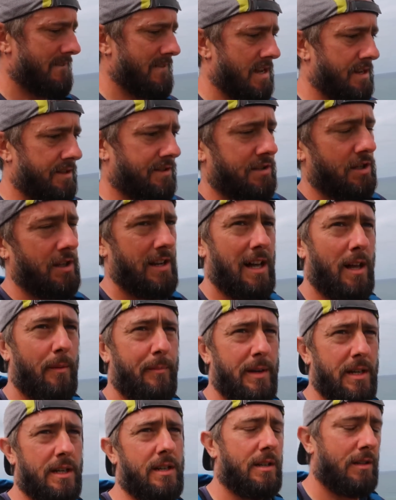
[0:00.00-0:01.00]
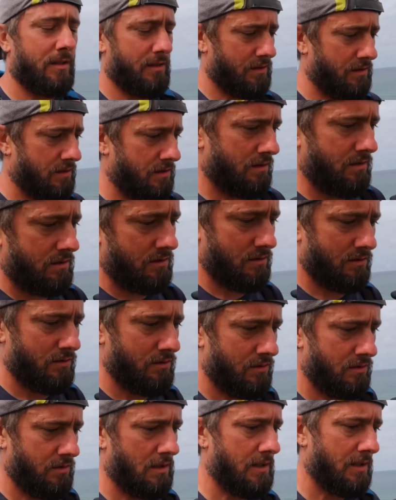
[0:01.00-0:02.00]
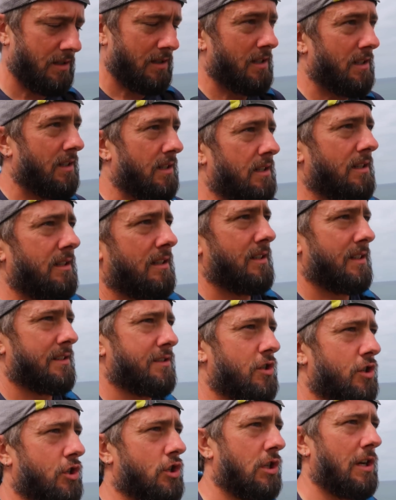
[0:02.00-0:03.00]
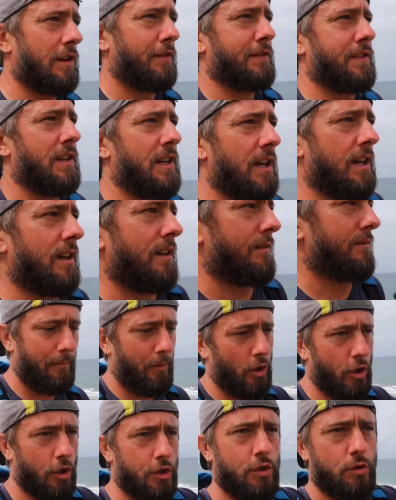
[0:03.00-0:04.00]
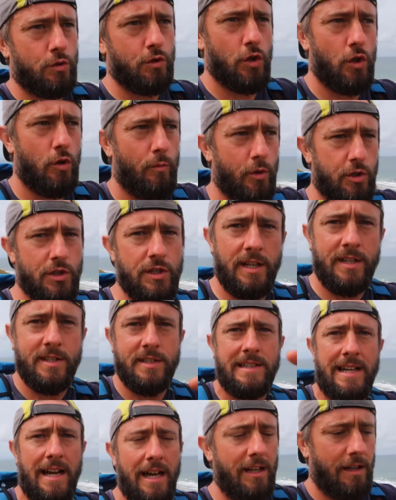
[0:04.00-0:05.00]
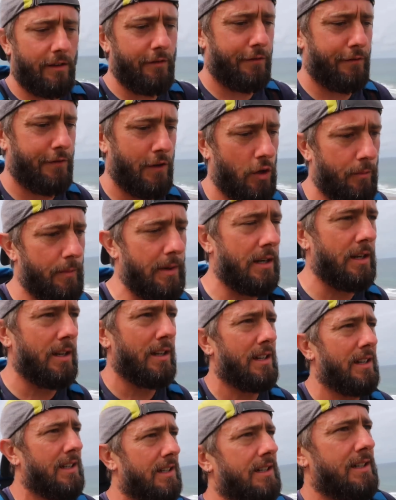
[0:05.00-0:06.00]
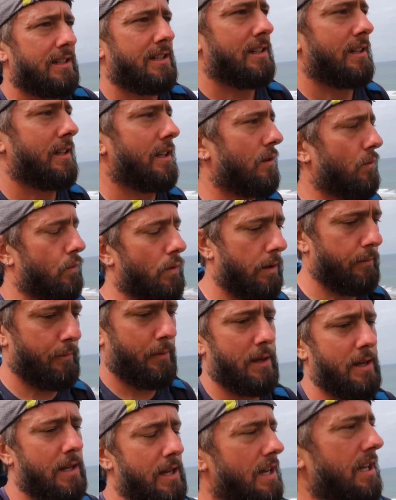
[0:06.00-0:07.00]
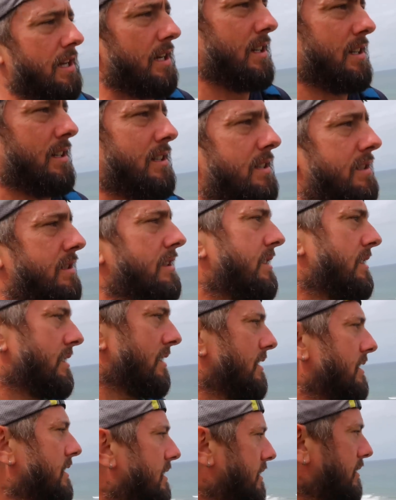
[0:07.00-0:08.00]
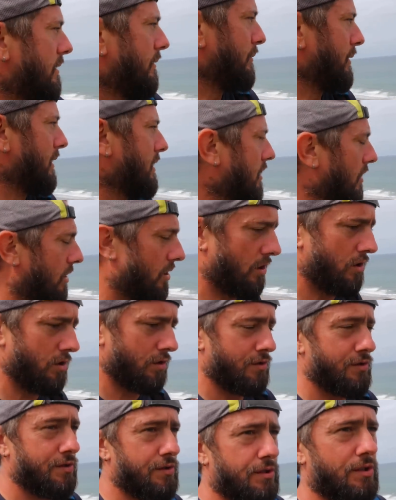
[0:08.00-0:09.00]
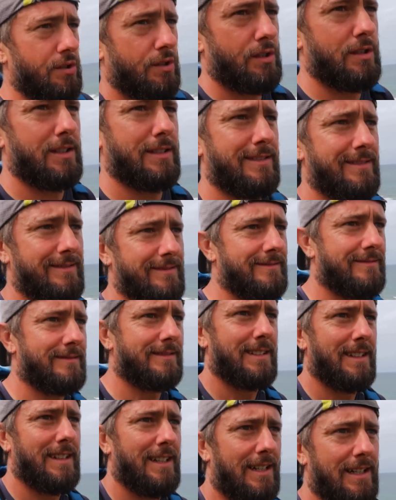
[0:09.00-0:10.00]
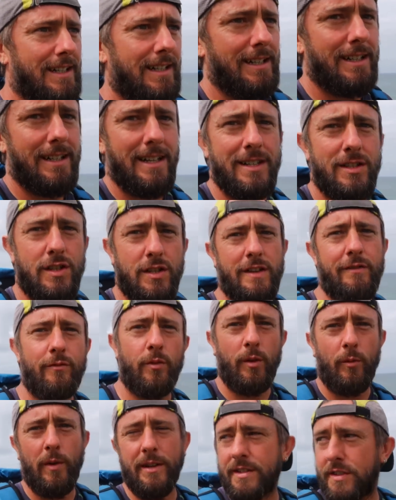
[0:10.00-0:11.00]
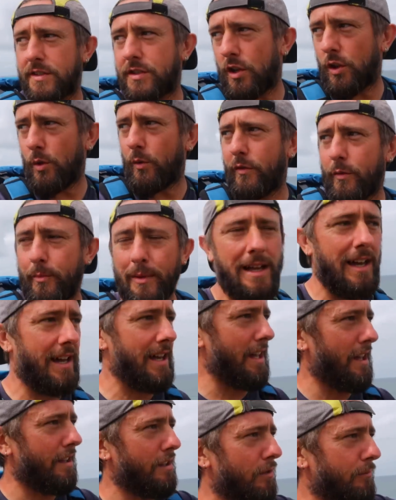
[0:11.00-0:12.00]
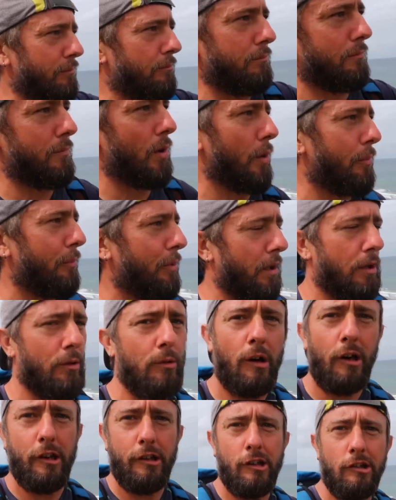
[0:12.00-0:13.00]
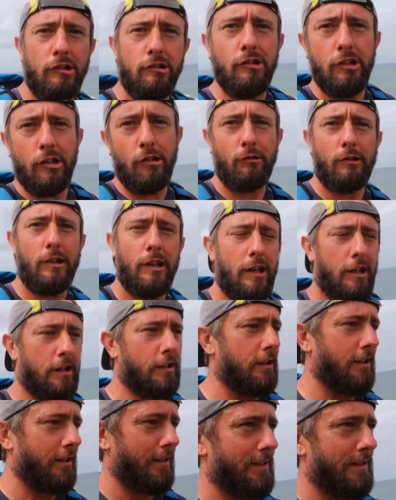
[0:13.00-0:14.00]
And so that'll be that's a shift in it. I'm not gonna do too much of this style of filming in Whitby because it's just everyone I went to school with. I'd be like, hey, are you muppet, what are you doing?